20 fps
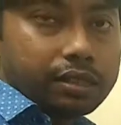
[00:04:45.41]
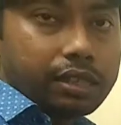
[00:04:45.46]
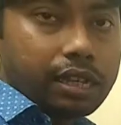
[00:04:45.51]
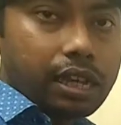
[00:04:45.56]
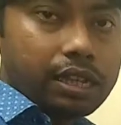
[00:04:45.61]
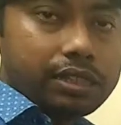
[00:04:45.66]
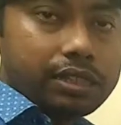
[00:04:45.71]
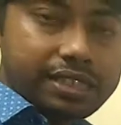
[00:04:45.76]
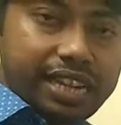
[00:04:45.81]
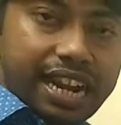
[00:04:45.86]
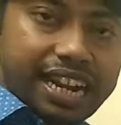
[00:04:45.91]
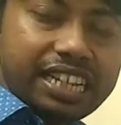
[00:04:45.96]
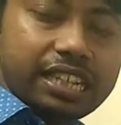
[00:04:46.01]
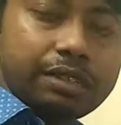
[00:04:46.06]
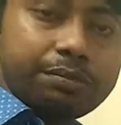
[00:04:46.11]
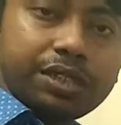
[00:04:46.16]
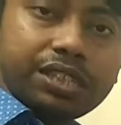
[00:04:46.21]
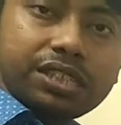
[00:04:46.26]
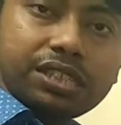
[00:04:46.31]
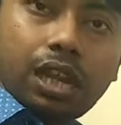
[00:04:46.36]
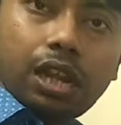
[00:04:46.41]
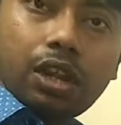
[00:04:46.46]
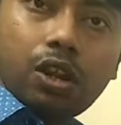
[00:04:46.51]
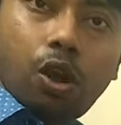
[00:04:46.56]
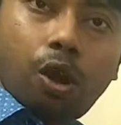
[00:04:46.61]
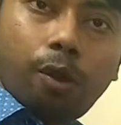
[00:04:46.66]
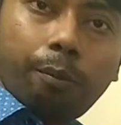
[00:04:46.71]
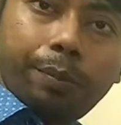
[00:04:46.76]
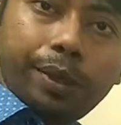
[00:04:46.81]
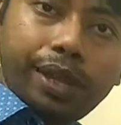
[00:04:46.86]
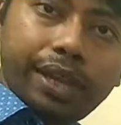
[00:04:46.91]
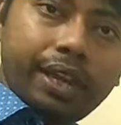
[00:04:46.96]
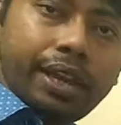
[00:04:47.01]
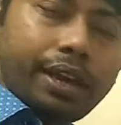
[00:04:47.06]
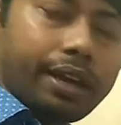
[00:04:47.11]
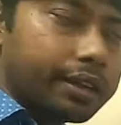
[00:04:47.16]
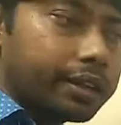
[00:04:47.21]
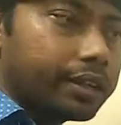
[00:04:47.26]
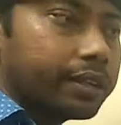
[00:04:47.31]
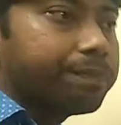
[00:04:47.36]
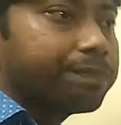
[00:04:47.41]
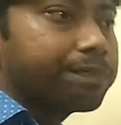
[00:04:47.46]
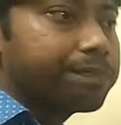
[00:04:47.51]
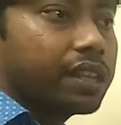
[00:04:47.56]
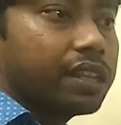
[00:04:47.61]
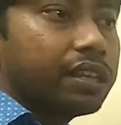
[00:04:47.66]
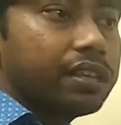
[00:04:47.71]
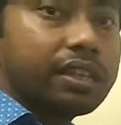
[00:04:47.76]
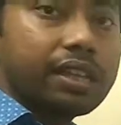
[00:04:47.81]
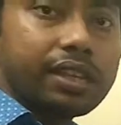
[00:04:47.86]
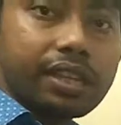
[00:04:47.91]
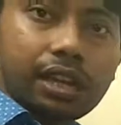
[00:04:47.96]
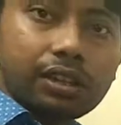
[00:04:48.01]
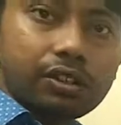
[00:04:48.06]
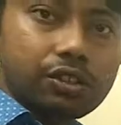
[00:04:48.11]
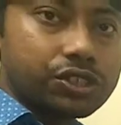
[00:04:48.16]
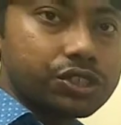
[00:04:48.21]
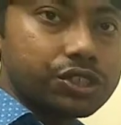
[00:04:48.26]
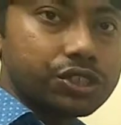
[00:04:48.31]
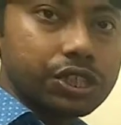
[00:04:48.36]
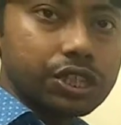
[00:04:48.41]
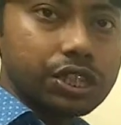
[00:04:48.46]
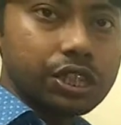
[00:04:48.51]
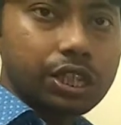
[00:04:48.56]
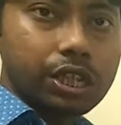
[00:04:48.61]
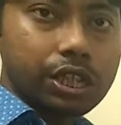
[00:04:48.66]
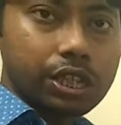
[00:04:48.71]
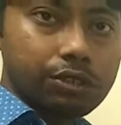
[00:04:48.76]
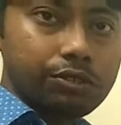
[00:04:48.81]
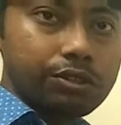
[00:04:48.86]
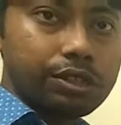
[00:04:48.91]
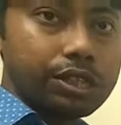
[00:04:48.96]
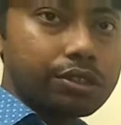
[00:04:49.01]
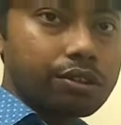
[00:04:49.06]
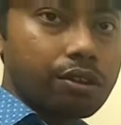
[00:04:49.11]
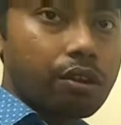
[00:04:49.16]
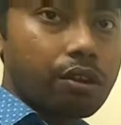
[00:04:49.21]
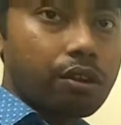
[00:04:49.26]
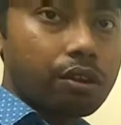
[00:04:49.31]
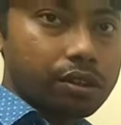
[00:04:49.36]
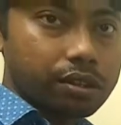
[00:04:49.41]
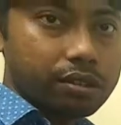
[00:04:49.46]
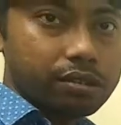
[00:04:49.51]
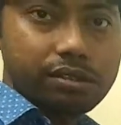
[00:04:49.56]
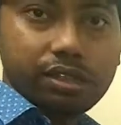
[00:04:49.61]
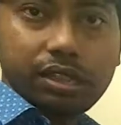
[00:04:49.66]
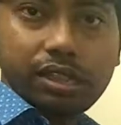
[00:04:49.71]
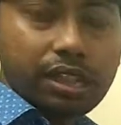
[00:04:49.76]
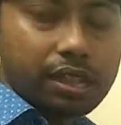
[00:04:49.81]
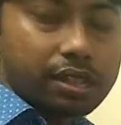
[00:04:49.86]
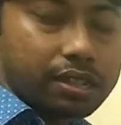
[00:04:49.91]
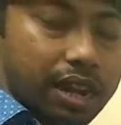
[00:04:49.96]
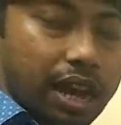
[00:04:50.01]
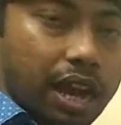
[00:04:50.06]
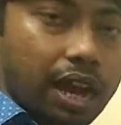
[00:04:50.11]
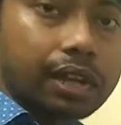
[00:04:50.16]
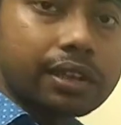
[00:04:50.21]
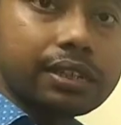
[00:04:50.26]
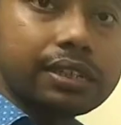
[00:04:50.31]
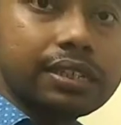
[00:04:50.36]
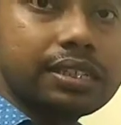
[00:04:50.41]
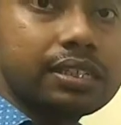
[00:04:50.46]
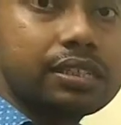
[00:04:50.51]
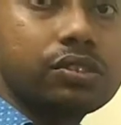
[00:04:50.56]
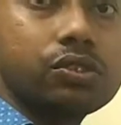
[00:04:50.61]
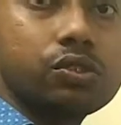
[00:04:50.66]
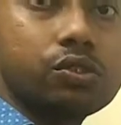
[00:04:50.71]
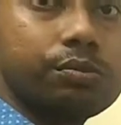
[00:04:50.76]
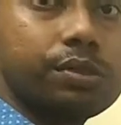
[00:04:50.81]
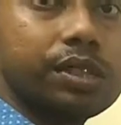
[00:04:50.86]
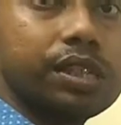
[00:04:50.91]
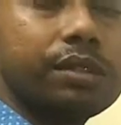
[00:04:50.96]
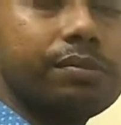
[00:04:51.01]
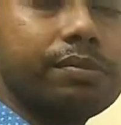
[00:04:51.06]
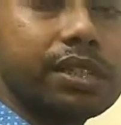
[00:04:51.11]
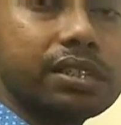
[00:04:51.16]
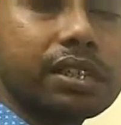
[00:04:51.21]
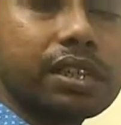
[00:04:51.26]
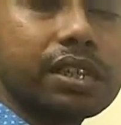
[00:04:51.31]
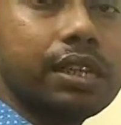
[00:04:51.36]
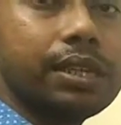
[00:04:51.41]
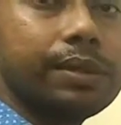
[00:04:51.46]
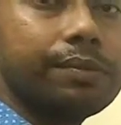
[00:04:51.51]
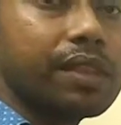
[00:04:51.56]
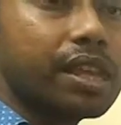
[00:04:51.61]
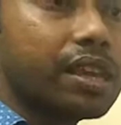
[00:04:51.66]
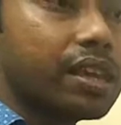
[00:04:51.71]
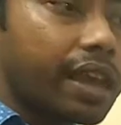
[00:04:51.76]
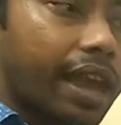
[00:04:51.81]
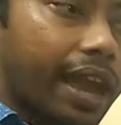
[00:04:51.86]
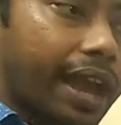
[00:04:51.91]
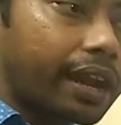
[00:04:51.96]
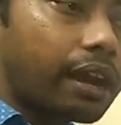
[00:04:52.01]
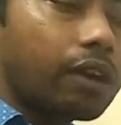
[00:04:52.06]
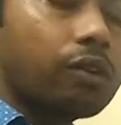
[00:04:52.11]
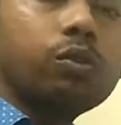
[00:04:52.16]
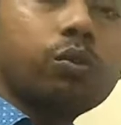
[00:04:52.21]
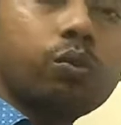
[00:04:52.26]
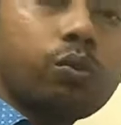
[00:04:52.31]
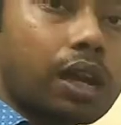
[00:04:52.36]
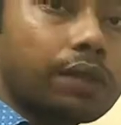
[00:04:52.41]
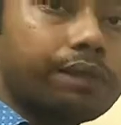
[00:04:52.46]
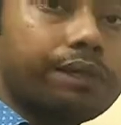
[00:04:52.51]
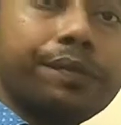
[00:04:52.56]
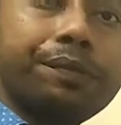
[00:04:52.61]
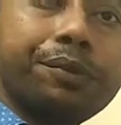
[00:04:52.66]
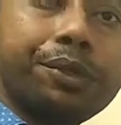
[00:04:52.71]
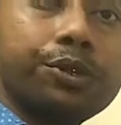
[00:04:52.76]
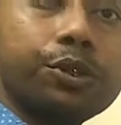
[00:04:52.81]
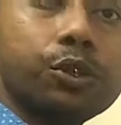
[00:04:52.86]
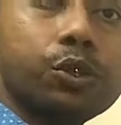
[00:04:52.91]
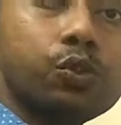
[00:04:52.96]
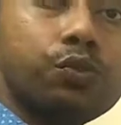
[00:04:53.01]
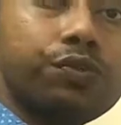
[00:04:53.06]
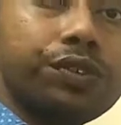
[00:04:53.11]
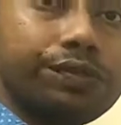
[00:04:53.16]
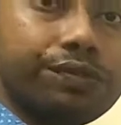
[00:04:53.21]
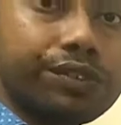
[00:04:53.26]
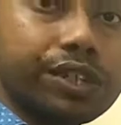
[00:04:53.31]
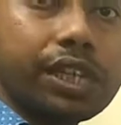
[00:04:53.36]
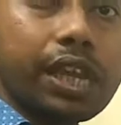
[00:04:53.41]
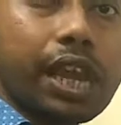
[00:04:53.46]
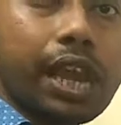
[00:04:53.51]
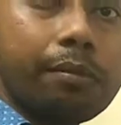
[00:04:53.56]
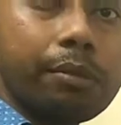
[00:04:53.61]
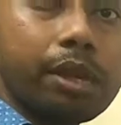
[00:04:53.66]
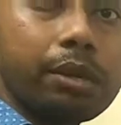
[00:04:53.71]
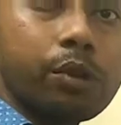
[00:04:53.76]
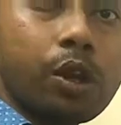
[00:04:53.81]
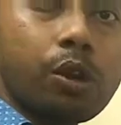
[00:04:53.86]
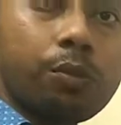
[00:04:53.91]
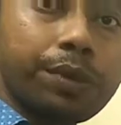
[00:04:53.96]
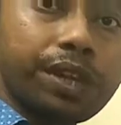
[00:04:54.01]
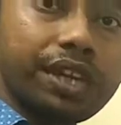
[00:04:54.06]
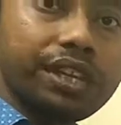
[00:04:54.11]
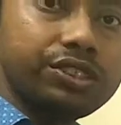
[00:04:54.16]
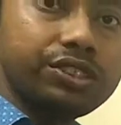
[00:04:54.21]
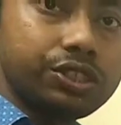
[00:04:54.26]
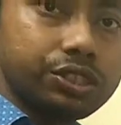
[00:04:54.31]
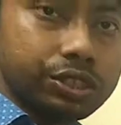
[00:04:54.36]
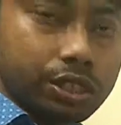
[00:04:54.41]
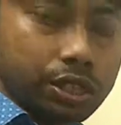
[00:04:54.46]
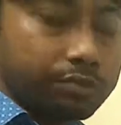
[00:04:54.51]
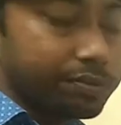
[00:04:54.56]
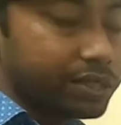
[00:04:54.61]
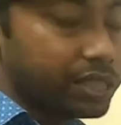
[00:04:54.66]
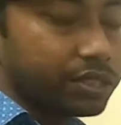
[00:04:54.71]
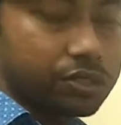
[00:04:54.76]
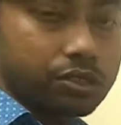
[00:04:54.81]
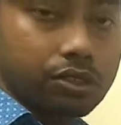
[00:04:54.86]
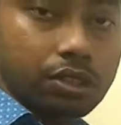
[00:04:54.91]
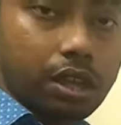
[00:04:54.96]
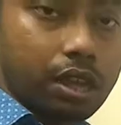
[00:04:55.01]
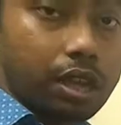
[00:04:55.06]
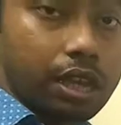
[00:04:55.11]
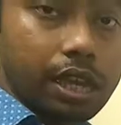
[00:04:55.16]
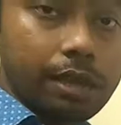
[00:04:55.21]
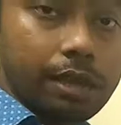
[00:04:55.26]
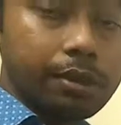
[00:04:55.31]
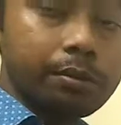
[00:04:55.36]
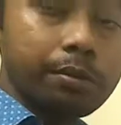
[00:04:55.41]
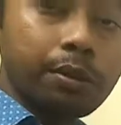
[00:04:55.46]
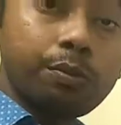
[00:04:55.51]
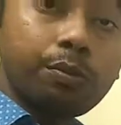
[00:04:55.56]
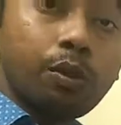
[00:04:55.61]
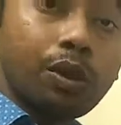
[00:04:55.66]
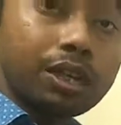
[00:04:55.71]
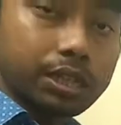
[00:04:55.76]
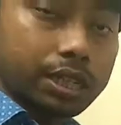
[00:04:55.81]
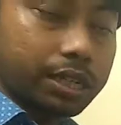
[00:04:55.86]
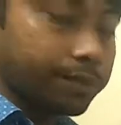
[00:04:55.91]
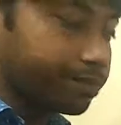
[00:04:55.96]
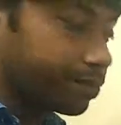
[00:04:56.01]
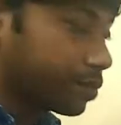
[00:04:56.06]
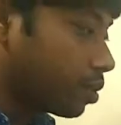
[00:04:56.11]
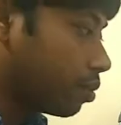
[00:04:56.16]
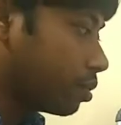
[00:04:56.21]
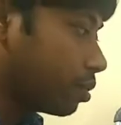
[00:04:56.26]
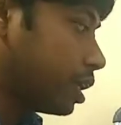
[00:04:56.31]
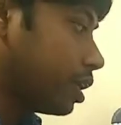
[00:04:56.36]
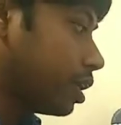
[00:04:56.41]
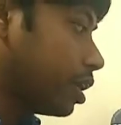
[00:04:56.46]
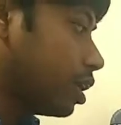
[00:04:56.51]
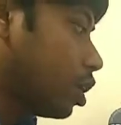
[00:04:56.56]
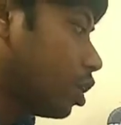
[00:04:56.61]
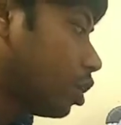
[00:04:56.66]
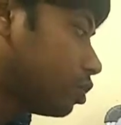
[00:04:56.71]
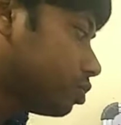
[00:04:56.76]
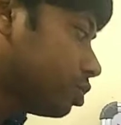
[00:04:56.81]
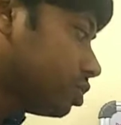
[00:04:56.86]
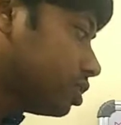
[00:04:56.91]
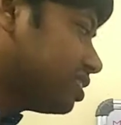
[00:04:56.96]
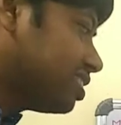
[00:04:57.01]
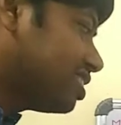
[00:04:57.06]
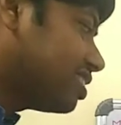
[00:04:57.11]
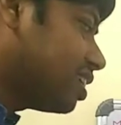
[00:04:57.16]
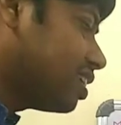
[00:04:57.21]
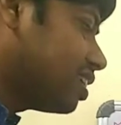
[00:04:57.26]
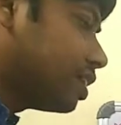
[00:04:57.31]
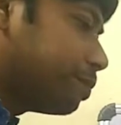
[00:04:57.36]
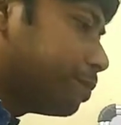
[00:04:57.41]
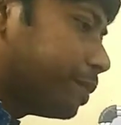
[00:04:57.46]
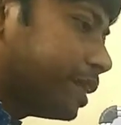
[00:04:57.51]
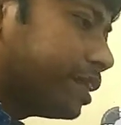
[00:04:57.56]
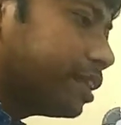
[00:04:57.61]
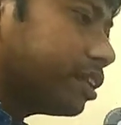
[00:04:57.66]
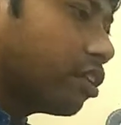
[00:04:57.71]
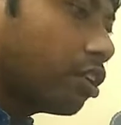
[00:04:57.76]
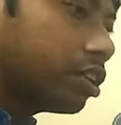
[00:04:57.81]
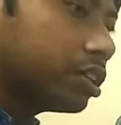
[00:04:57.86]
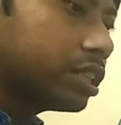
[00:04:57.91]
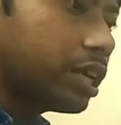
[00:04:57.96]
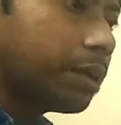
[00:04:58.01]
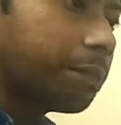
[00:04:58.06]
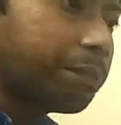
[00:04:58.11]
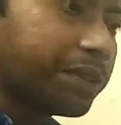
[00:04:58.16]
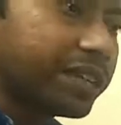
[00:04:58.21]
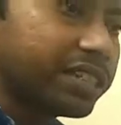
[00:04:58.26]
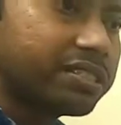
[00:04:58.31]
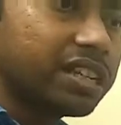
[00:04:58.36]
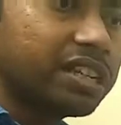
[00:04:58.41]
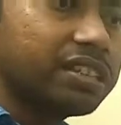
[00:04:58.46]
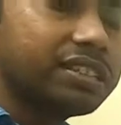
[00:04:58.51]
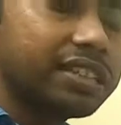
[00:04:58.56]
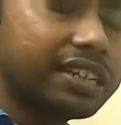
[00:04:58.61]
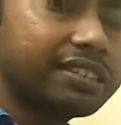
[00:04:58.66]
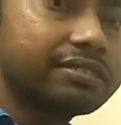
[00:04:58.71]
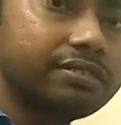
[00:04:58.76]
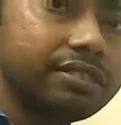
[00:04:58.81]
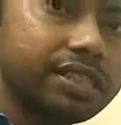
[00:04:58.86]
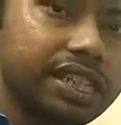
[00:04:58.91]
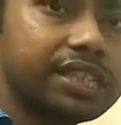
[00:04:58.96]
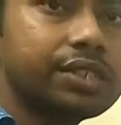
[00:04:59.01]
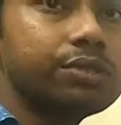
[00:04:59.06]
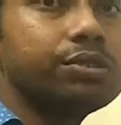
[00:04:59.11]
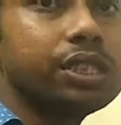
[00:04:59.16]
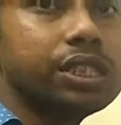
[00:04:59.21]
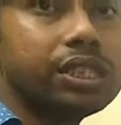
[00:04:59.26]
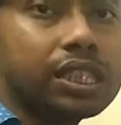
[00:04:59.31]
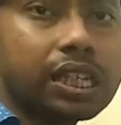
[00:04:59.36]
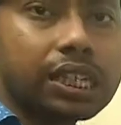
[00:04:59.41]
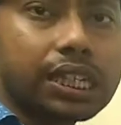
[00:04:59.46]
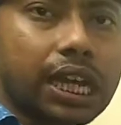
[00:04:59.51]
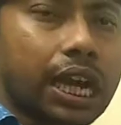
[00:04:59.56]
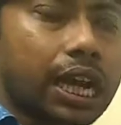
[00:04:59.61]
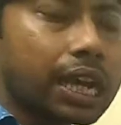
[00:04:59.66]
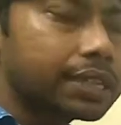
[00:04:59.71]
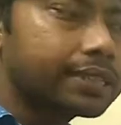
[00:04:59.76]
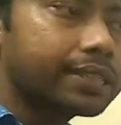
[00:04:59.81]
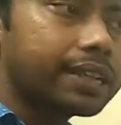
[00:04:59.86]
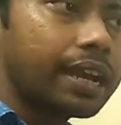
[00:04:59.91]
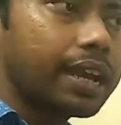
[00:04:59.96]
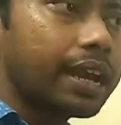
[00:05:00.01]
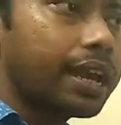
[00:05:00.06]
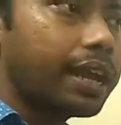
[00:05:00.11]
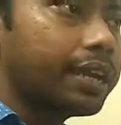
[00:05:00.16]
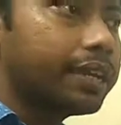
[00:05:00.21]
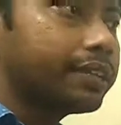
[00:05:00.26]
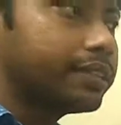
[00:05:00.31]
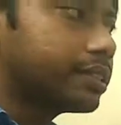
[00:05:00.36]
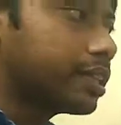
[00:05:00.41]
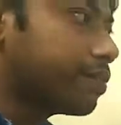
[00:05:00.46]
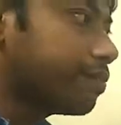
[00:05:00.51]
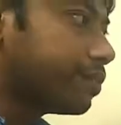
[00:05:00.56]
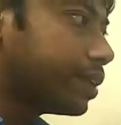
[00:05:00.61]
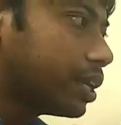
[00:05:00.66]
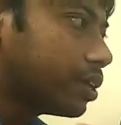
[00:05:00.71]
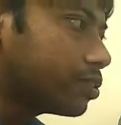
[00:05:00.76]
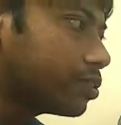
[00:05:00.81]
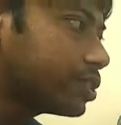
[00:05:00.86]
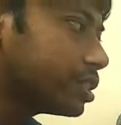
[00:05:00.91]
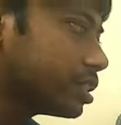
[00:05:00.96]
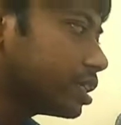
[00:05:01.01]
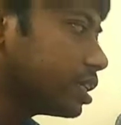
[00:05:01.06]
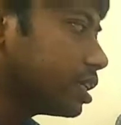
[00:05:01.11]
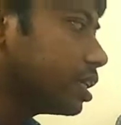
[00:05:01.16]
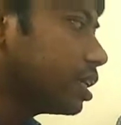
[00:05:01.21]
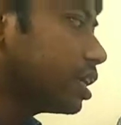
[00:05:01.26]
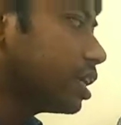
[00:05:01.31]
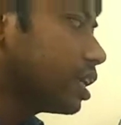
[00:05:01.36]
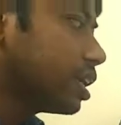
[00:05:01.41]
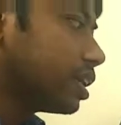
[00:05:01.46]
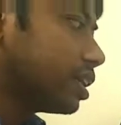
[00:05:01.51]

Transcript: the static pressure of air in the air conditioning unit or the duct is to be basically around 150 to 250 mm of Hg, means mm of water. Okay, so this is the depending on the pressure that created within the duct and the velocity